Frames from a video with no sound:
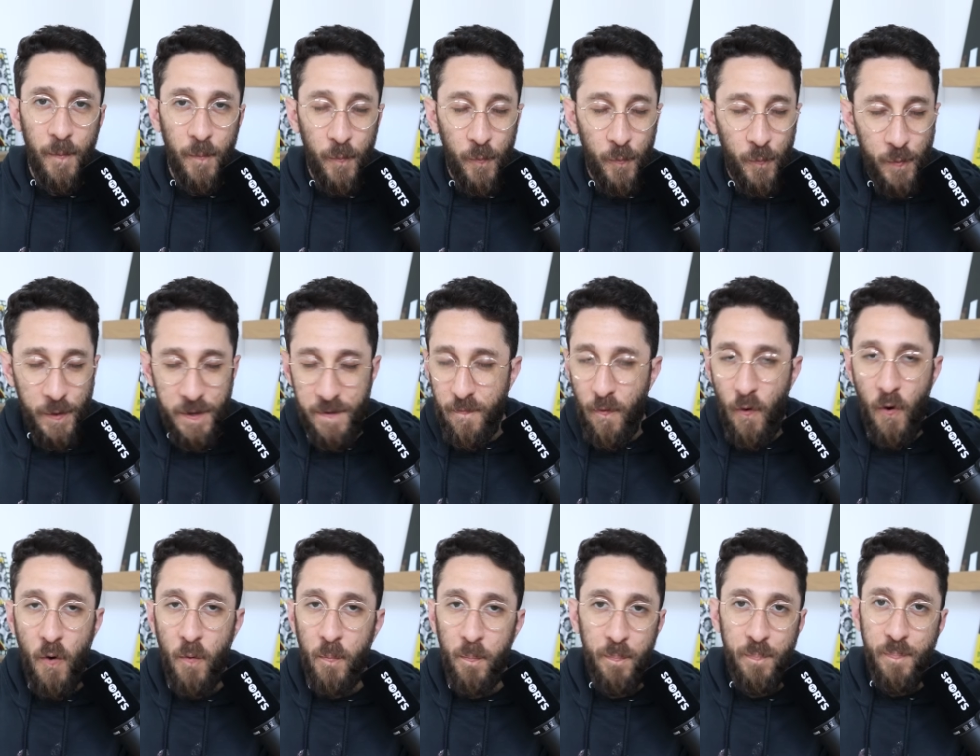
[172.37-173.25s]
We've
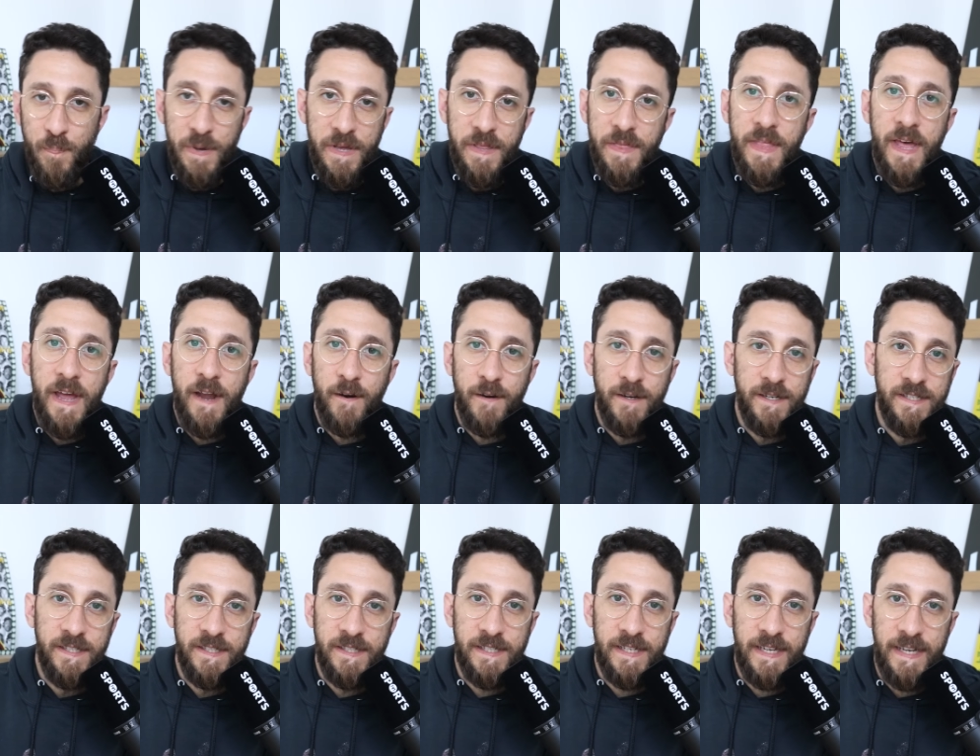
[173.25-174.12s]
all been there
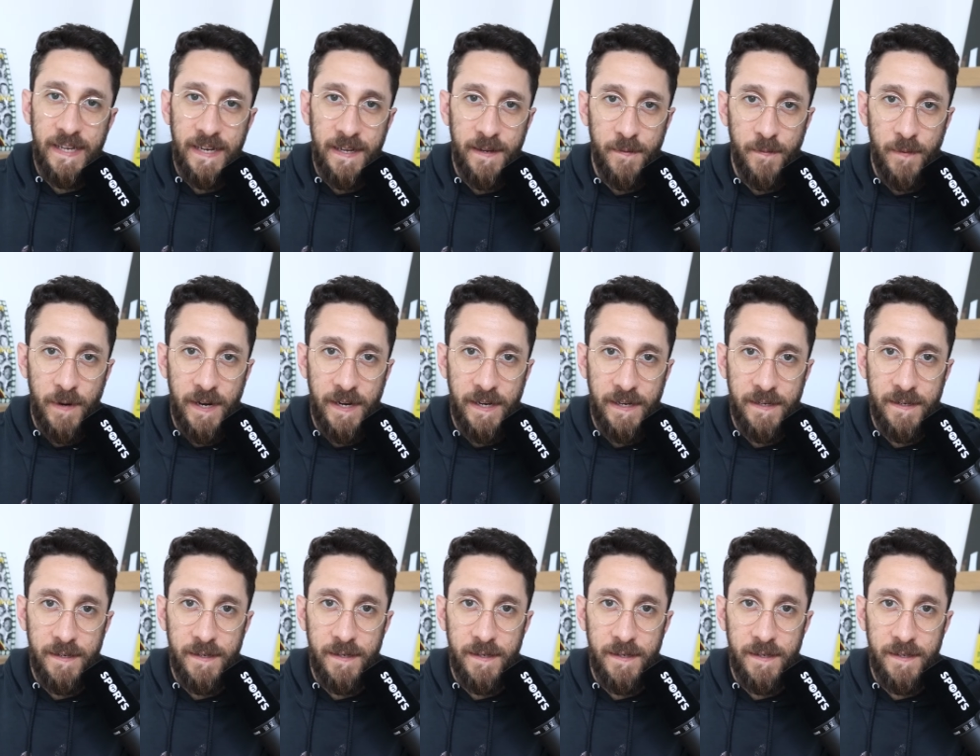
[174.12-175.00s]
and seen it, right?
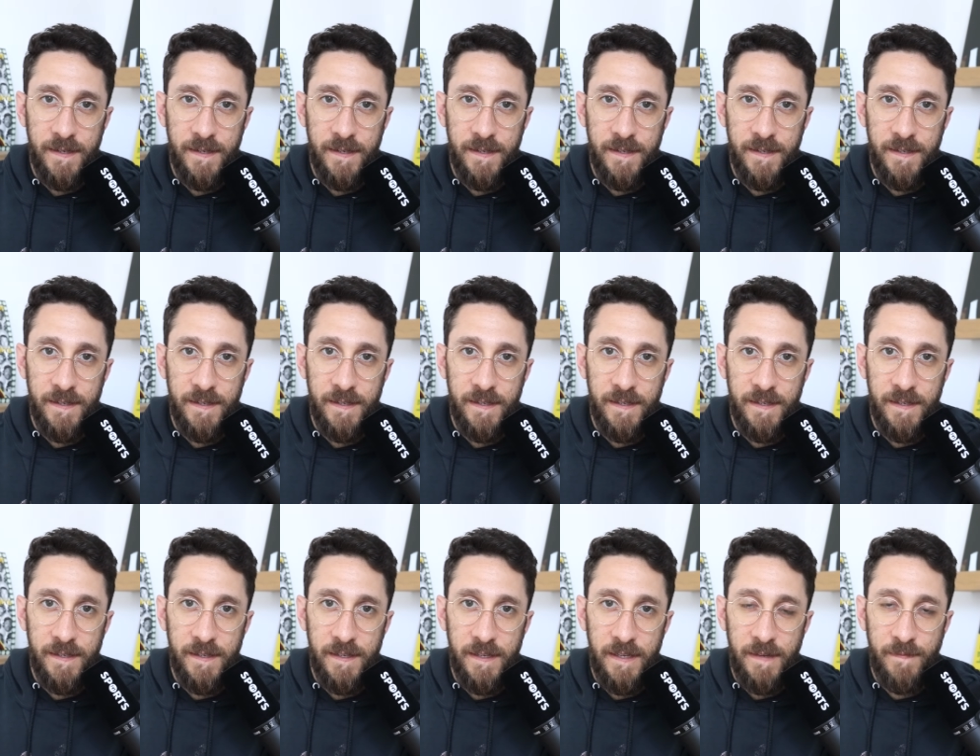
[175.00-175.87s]

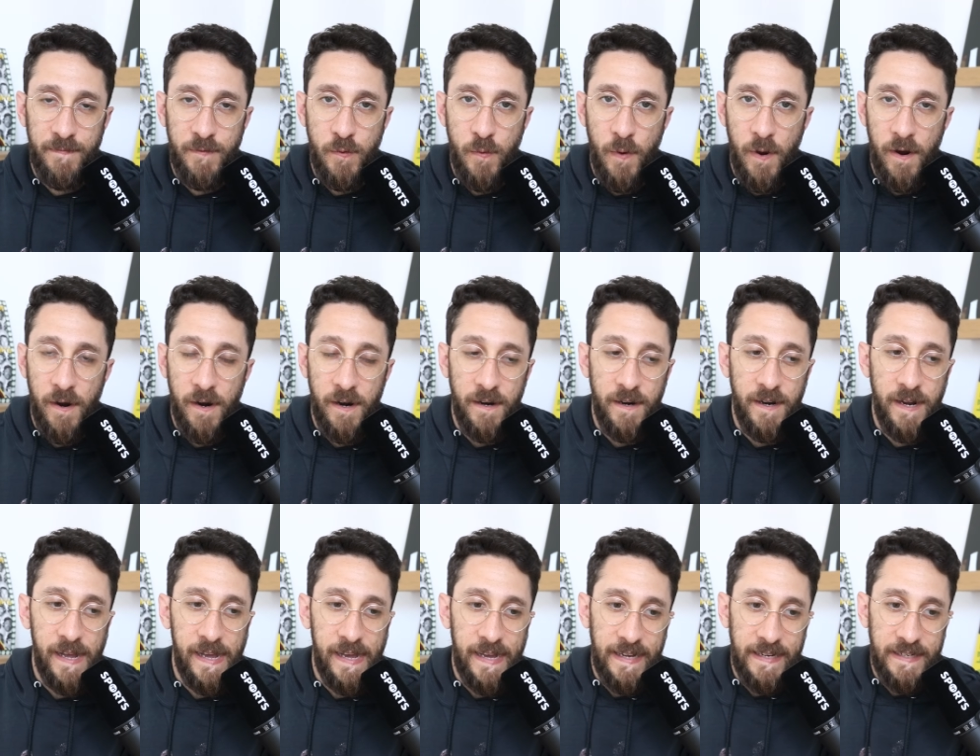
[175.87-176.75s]
If you are
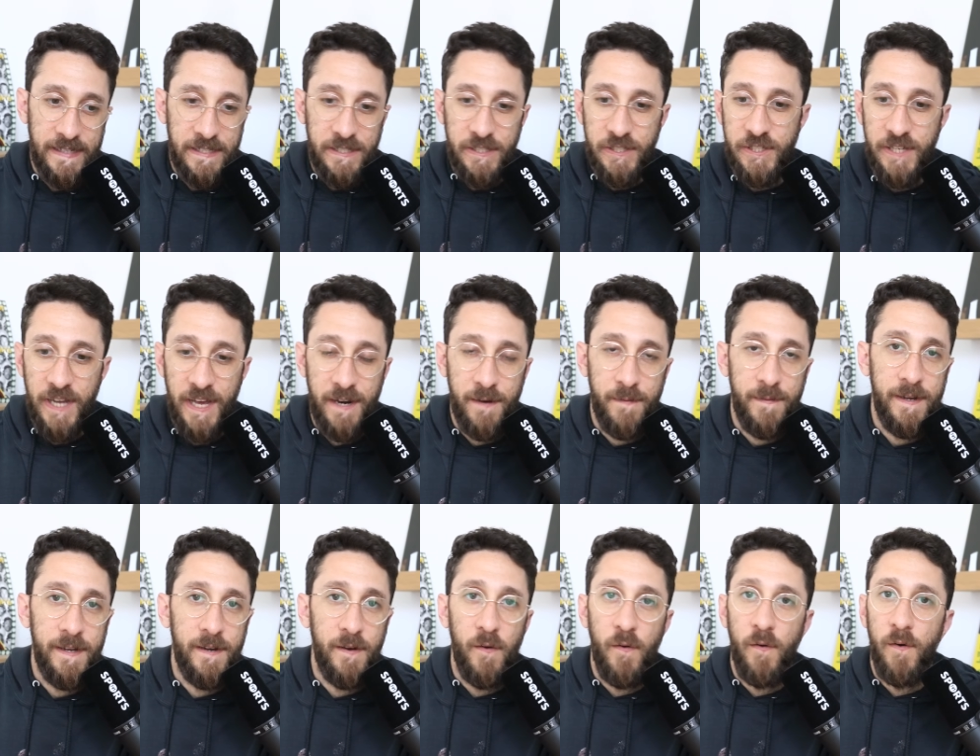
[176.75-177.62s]
a
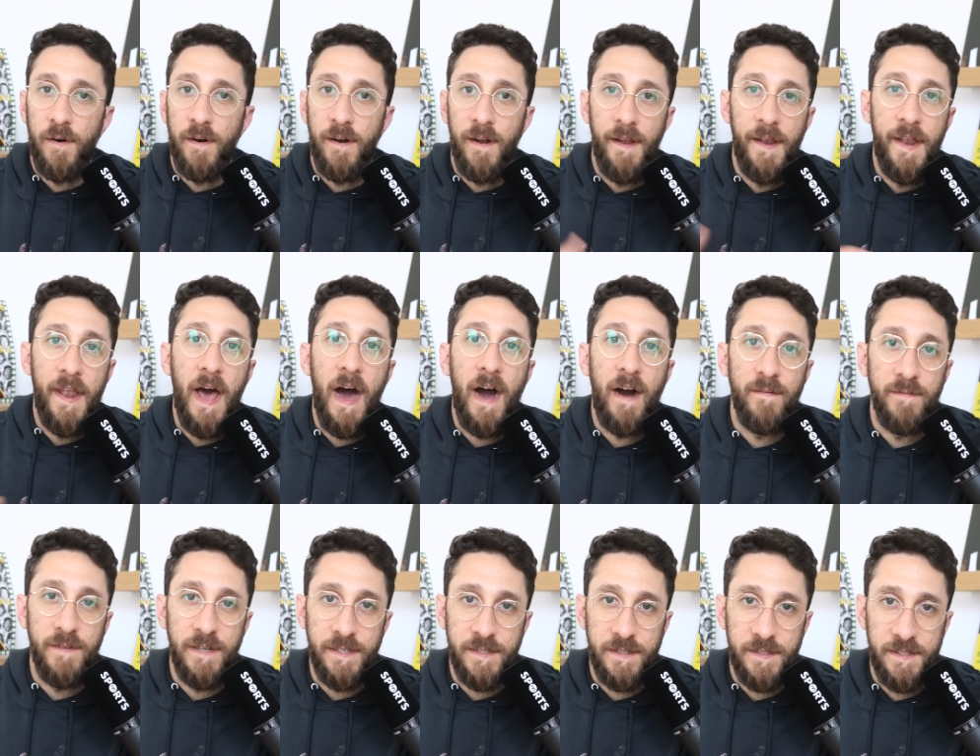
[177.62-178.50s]
degenerate or a
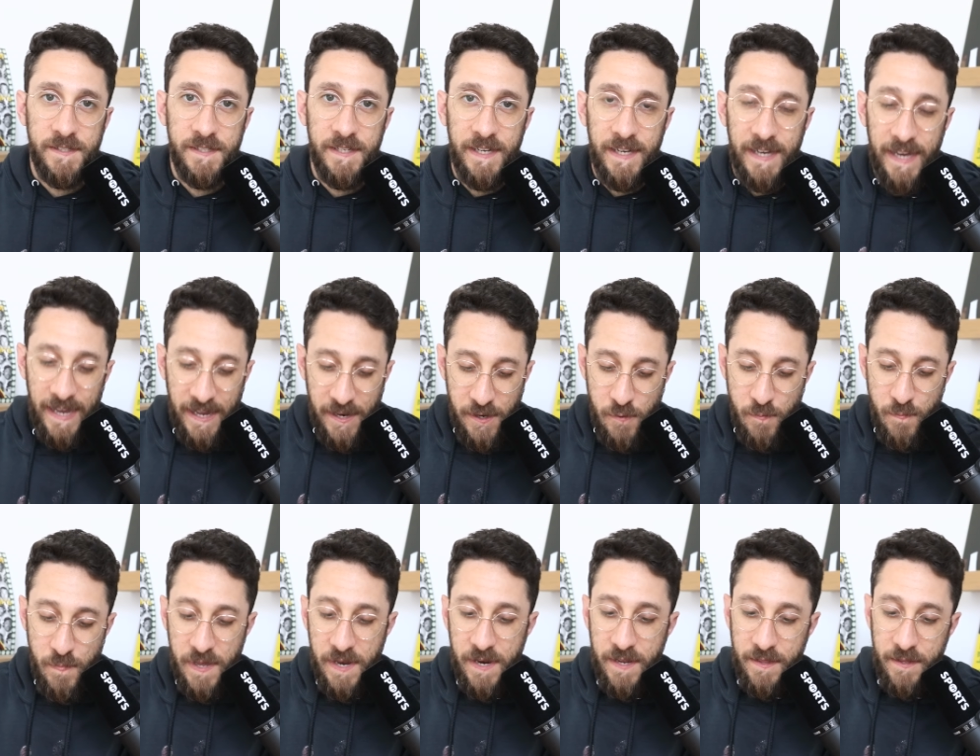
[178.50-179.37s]
novice and
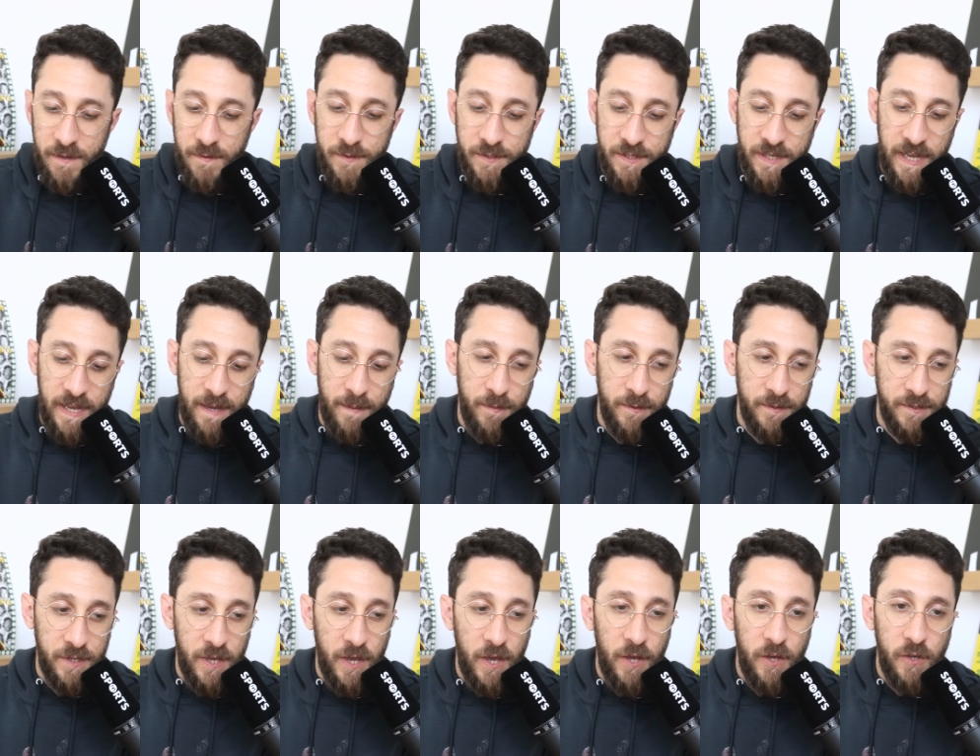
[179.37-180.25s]
you've been at those
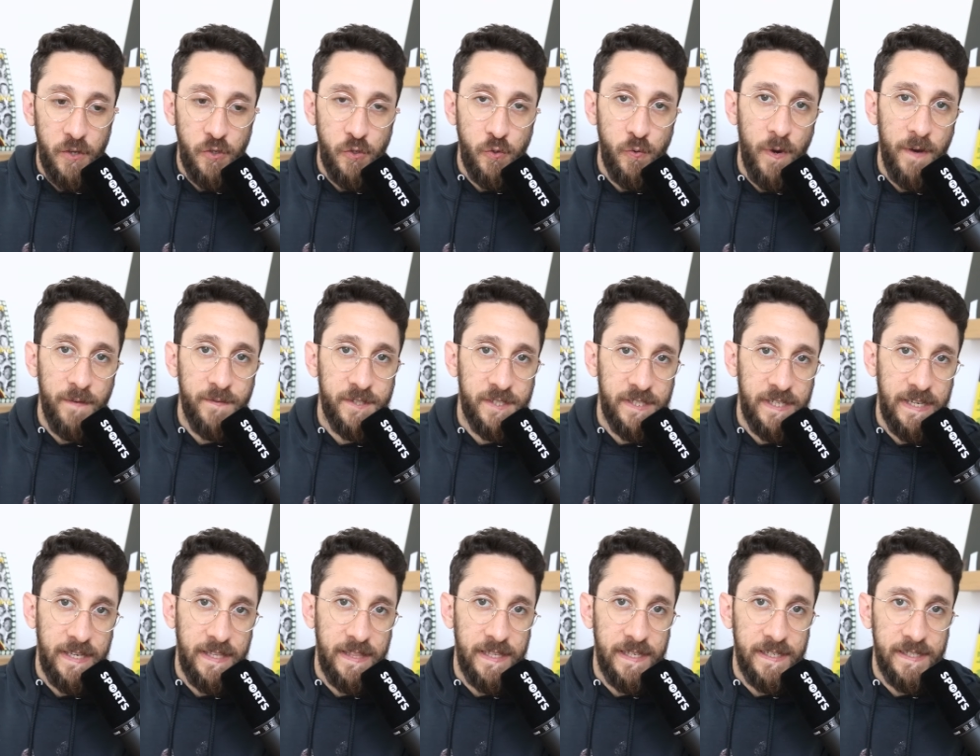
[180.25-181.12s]
tables, you have
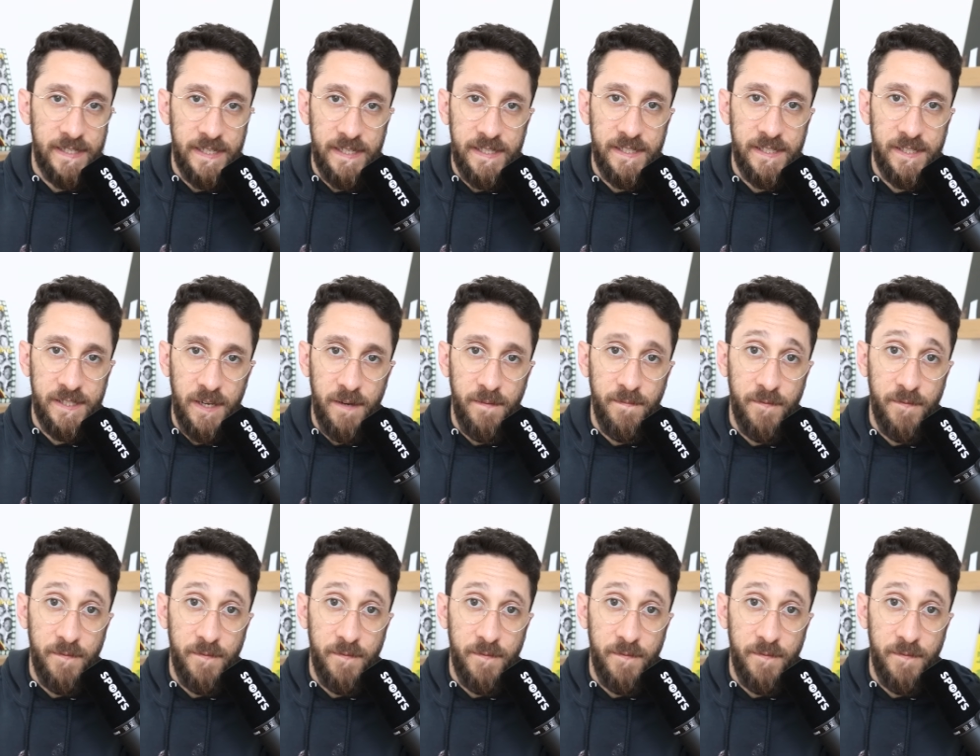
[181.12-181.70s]
seen this in some